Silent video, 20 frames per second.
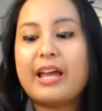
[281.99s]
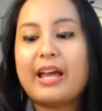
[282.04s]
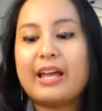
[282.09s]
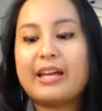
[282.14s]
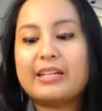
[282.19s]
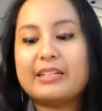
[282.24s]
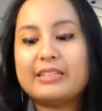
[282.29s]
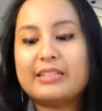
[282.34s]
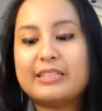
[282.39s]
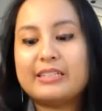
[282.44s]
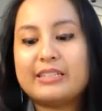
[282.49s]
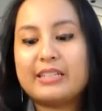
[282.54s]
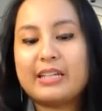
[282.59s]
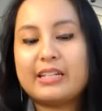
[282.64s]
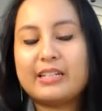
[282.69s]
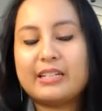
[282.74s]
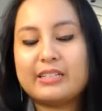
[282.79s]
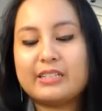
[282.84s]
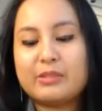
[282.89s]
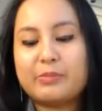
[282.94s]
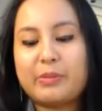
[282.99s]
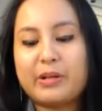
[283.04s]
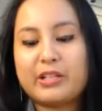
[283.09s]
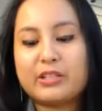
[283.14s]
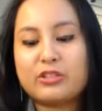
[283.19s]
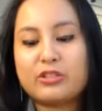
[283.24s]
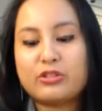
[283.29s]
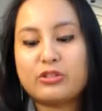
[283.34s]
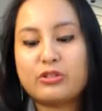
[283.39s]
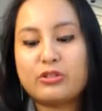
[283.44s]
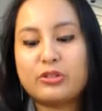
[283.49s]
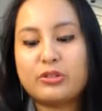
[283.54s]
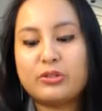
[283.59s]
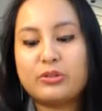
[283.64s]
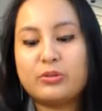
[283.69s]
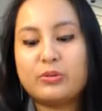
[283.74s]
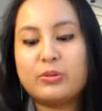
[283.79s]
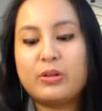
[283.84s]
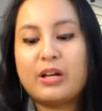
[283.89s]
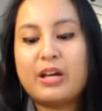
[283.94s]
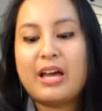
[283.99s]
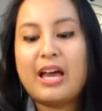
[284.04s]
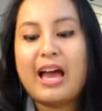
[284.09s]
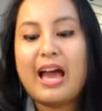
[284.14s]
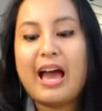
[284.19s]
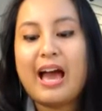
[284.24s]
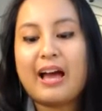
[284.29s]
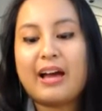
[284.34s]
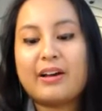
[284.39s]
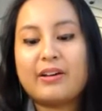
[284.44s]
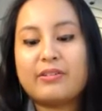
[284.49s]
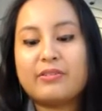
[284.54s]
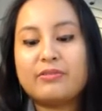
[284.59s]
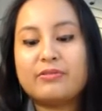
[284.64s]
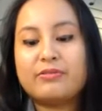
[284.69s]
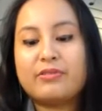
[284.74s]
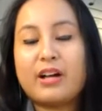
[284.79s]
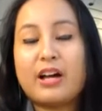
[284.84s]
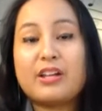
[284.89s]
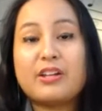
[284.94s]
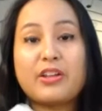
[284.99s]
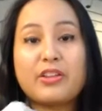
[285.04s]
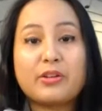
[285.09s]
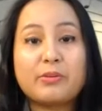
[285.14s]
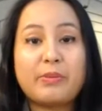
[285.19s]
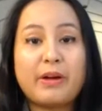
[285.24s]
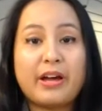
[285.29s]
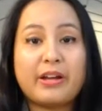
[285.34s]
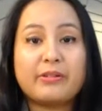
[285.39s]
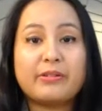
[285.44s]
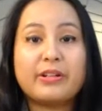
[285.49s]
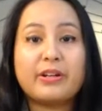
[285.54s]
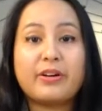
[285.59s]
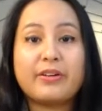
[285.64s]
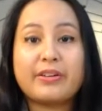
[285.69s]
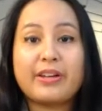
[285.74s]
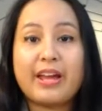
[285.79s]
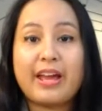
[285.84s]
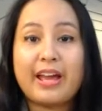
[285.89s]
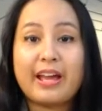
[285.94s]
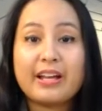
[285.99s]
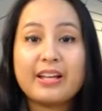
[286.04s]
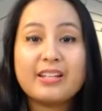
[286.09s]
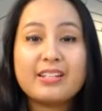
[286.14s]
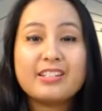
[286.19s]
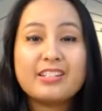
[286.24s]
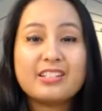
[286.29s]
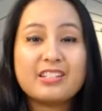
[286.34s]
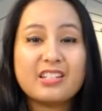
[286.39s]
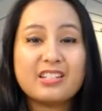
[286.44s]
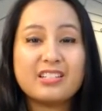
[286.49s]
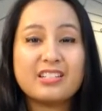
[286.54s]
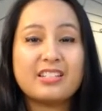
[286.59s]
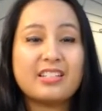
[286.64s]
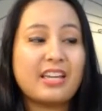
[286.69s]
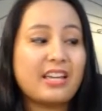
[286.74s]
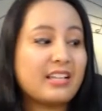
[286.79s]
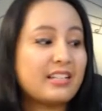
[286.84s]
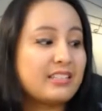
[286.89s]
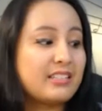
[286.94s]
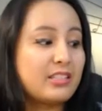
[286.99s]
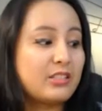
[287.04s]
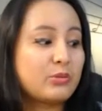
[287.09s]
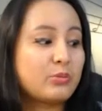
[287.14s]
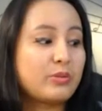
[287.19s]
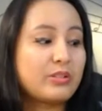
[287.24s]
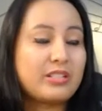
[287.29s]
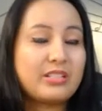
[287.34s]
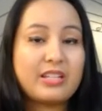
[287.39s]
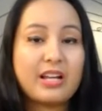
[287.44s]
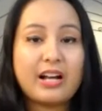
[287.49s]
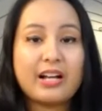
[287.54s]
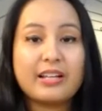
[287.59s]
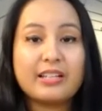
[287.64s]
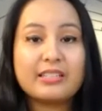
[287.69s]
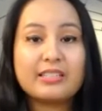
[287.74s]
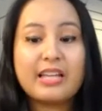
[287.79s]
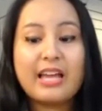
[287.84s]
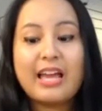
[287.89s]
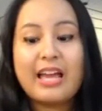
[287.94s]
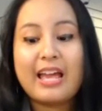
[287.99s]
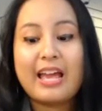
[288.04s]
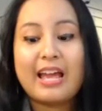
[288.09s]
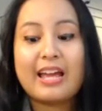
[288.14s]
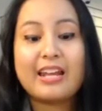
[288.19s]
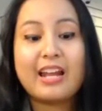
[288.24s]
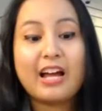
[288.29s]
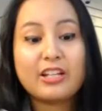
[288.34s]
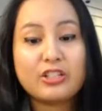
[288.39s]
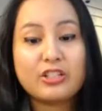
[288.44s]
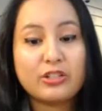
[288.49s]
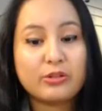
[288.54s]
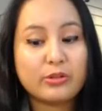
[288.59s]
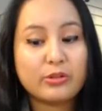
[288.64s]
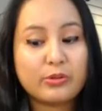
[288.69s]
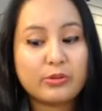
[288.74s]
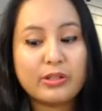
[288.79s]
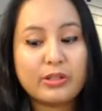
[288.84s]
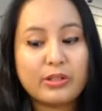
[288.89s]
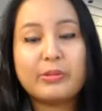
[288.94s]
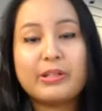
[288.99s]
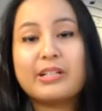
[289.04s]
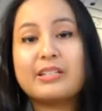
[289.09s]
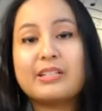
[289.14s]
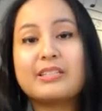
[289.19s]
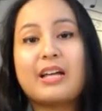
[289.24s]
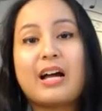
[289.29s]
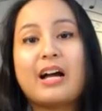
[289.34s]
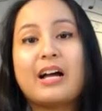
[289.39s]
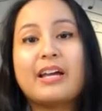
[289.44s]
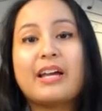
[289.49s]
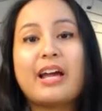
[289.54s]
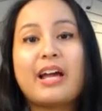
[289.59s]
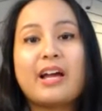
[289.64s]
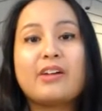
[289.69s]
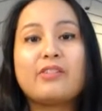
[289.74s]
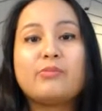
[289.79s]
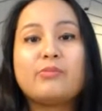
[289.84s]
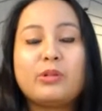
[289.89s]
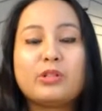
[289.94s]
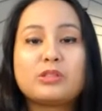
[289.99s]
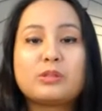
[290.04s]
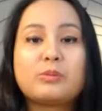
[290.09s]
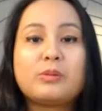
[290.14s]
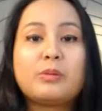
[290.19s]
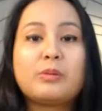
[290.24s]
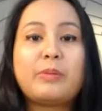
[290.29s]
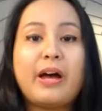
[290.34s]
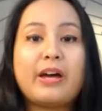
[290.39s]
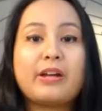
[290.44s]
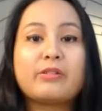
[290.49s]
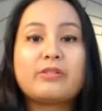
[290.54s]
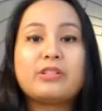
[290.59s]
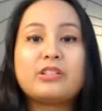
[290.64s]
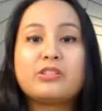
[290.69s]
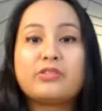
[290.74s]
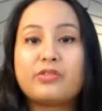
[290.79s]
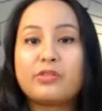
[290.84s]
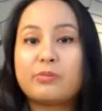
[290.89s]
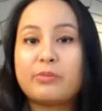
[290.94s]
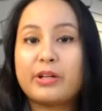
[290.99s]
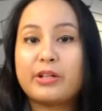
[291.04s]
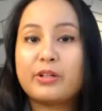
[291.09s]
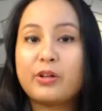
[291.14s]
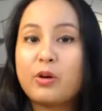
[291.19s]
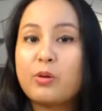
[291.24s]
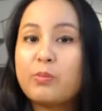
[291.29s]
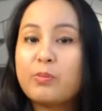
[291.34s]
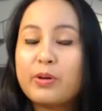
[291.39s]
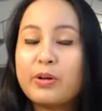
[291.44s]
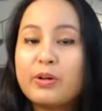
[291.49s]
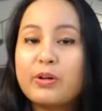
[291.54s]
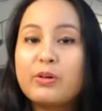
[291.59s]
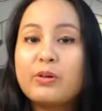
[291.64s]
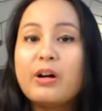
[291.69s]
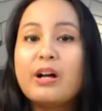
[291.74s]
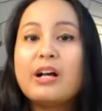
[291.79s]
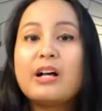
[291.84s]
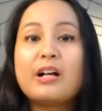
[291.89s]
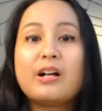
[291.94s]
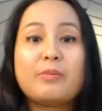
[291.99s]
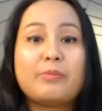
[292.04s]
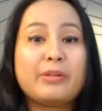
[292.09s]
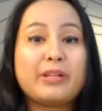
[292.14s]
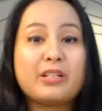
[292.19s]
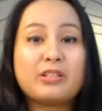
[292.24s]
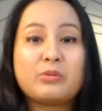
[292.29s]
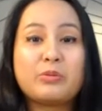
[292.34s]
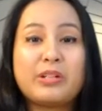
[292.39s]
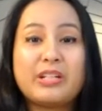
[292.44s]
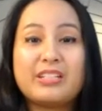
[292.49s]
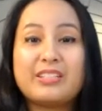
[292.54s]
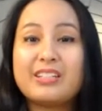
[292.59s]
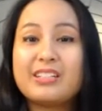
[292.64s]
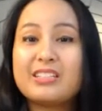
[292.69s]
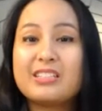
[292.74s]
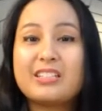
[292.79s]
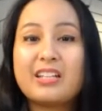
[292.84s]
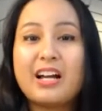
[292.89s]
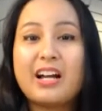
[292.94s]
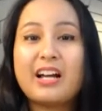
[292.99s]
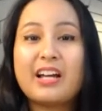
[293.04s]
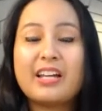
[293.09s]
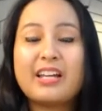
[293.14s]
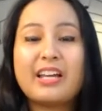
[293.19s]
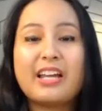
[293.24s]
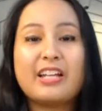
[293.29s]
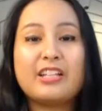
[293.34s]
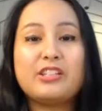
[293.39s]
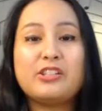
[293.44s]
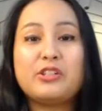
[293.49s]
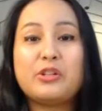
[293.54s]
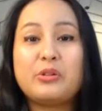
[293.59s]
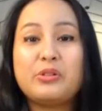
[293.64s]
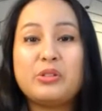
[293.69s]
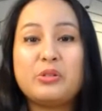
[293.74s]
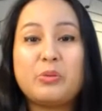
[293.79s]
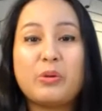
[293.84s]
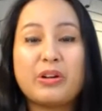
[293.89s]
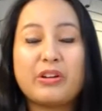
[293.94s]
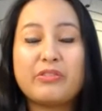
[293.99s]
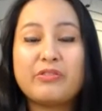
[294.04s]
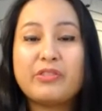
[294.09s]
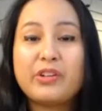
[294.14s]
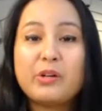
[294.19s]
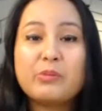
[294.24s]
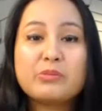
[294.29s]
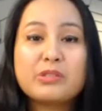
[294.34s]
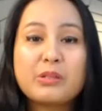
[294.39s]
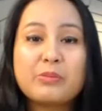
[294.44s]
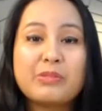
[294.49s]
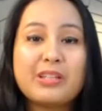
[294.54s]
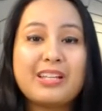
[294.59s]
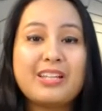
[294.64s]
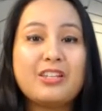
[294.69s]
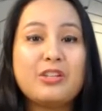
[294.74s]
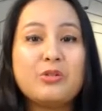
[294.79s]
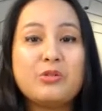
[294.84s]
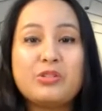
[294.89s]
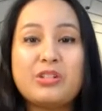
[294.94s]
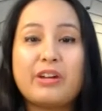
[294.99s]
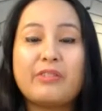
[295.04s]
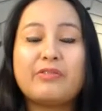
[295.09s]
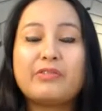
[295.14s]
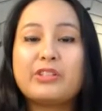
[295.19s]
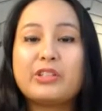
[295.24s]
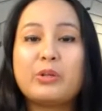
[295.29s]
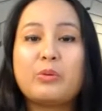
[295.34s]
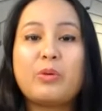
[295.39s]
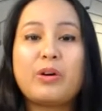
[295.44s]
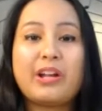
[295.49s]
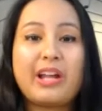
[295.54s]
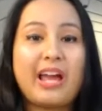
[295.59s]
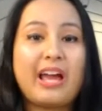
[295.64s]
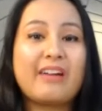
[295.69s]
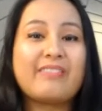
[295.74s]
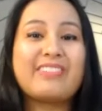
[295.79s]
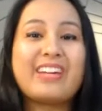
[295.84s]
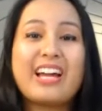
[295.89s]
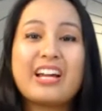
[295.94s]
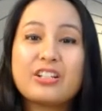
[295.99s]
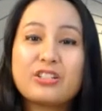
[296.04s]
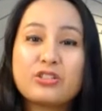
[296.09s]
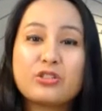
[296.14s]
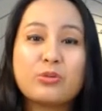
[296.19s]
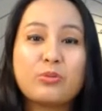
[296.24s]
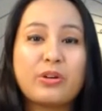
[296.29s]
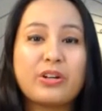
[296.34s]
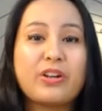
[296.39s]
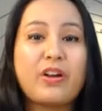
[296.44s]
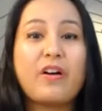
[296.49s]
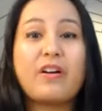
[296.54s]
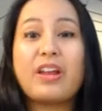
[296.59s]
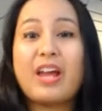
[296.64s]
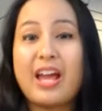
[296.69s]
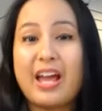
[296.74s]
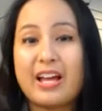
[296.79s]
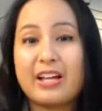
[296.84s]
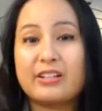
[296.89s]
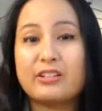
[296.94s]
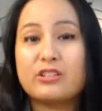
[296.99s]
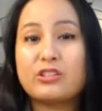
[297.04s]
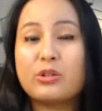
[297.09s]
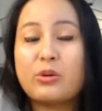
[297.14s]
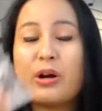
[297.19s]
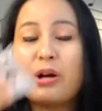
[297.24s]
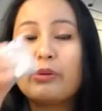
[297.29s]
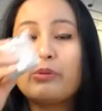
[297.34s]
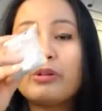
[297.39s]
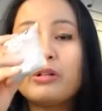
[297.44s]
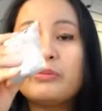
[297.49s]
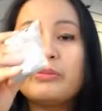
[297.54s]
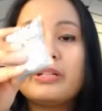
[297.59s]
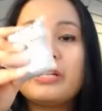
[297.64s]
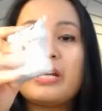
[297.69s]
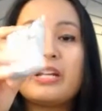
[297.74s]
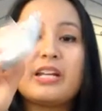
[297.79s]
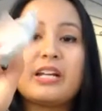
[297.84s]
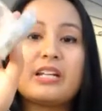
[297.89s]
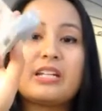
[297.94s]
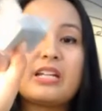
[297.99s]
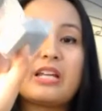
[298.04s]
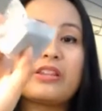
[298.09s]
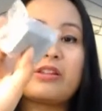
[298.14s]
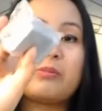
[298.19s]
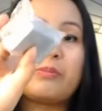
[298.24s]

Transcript: And he said it's best to have another battery on hand just in case this one dies. And I do agree because I have multiple batteries for my GoPro because when it does die and you know you want to film something, you definitely want to have extra one on hand. So I will be getting another